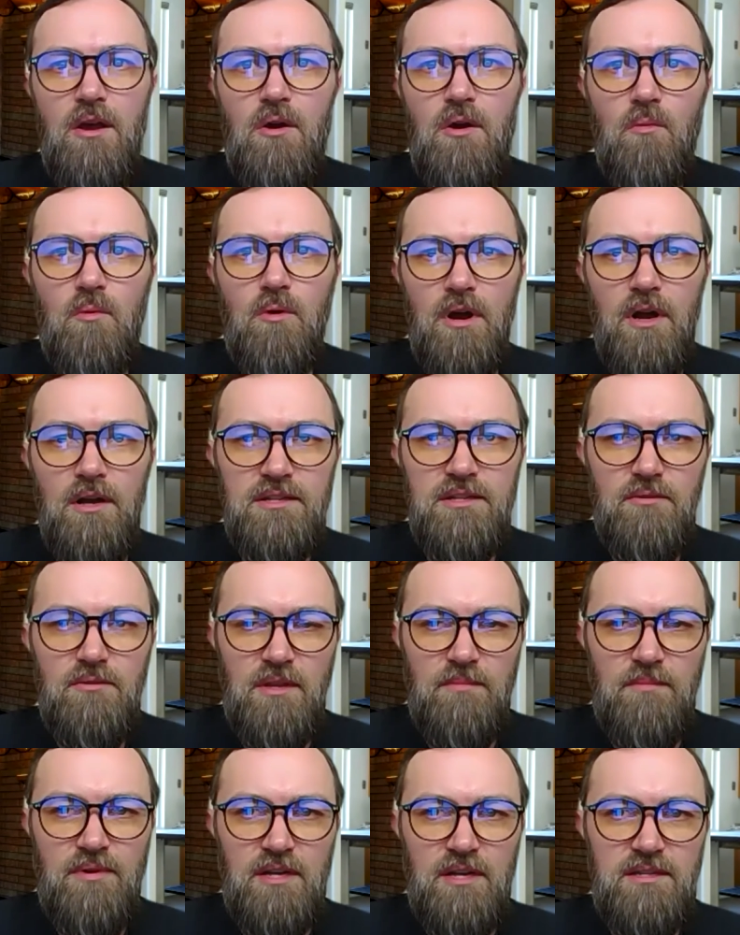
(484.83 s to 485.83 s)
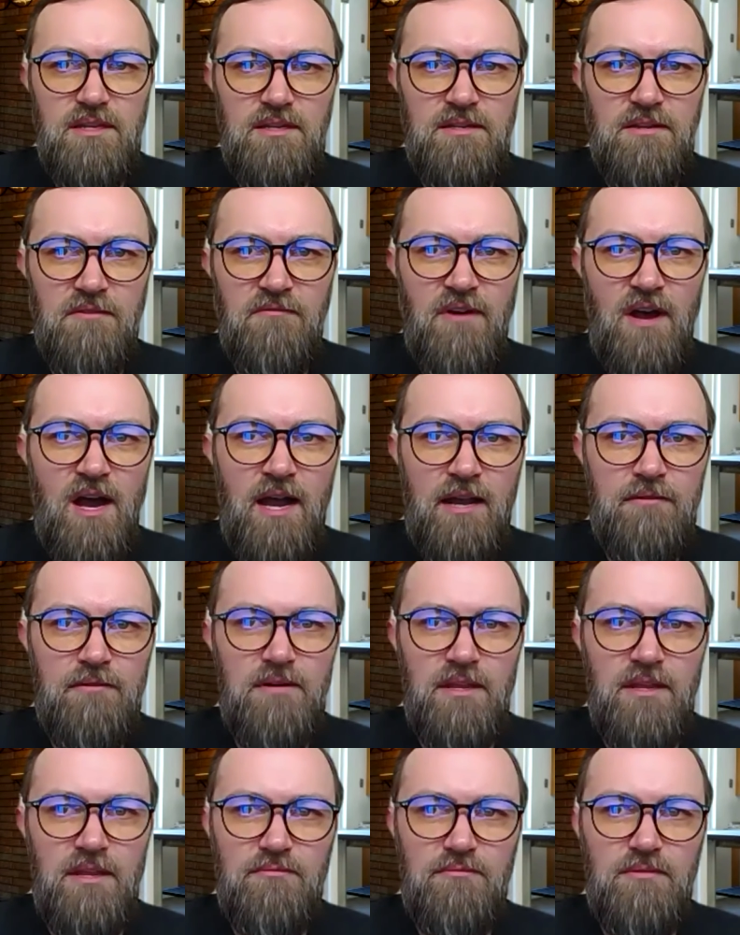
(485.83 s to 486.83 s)
We're also in the process of
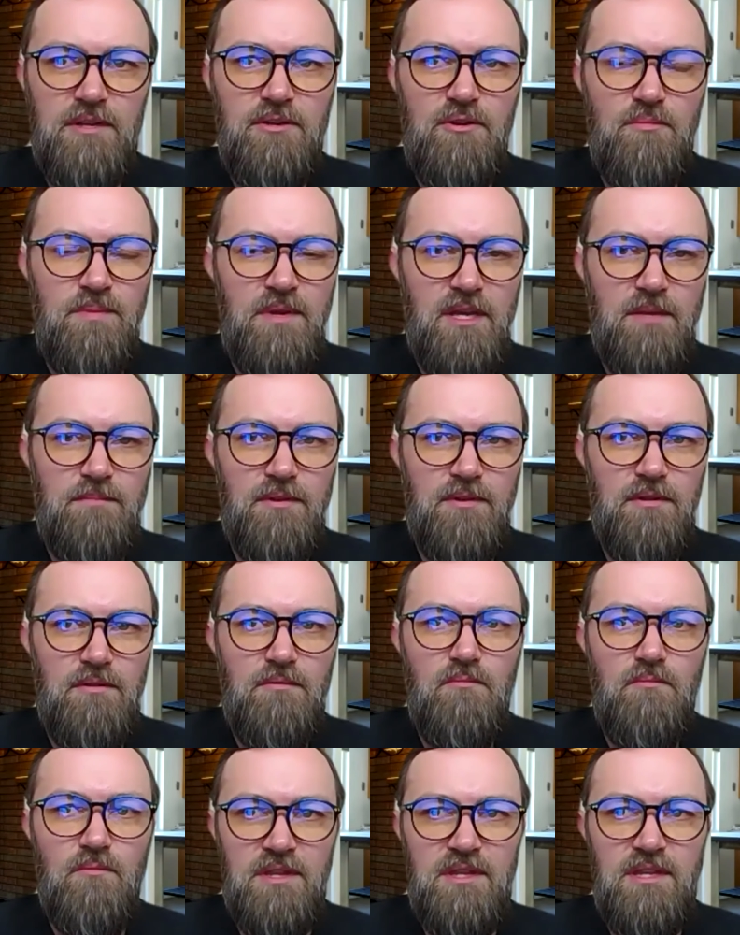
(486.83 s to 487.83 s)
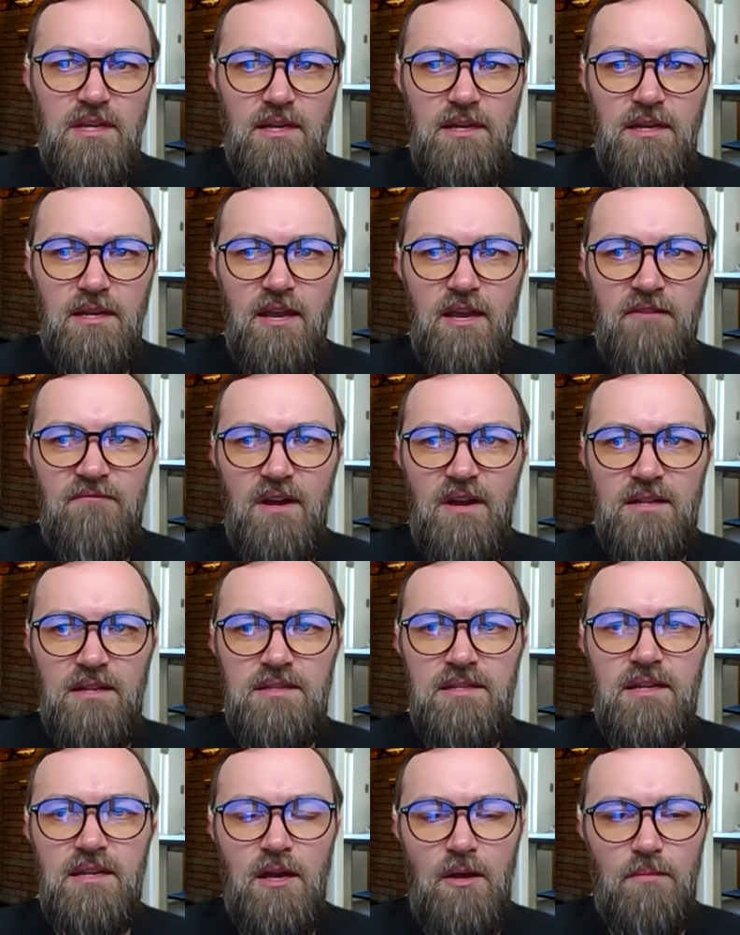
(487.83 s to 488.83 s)
hiring 3 new people with the EDA
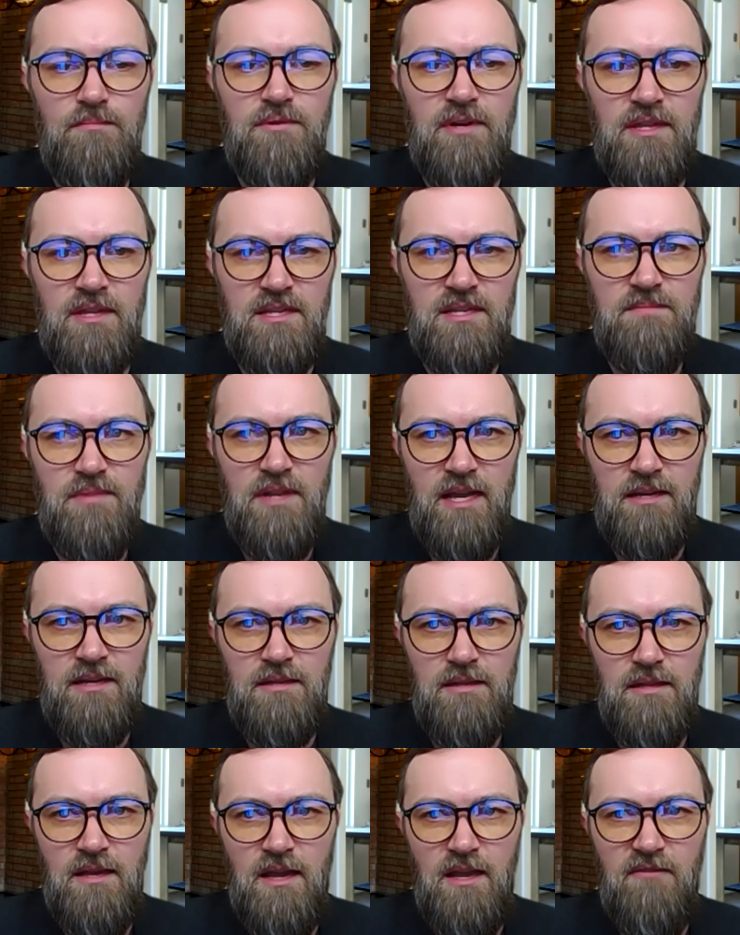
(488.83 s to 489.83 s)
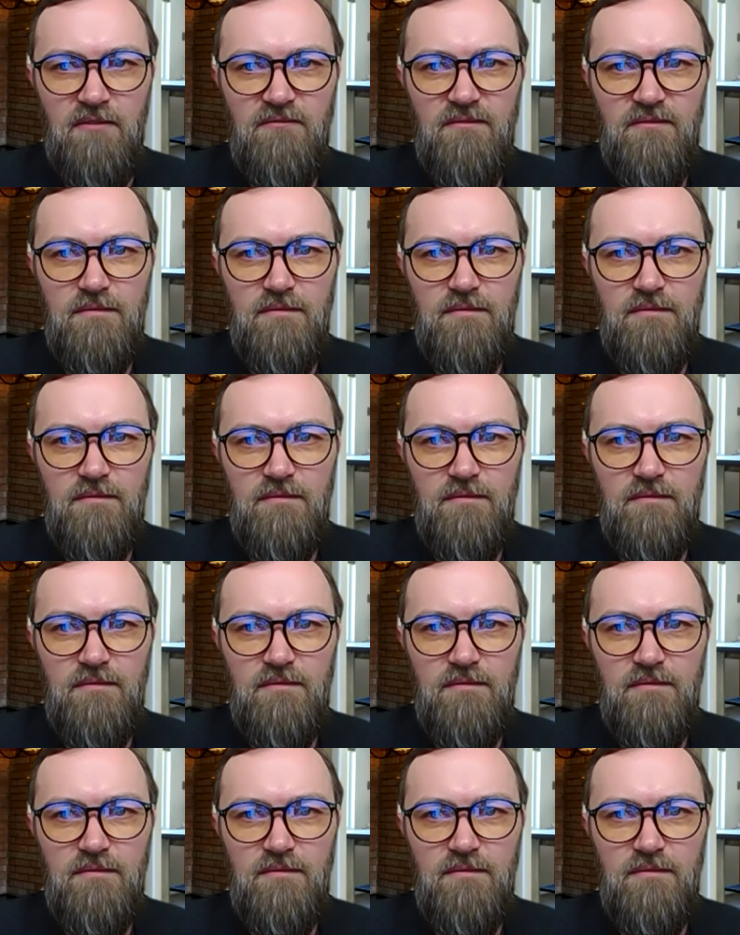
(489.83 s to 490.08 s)
funds to help bring this plan to life.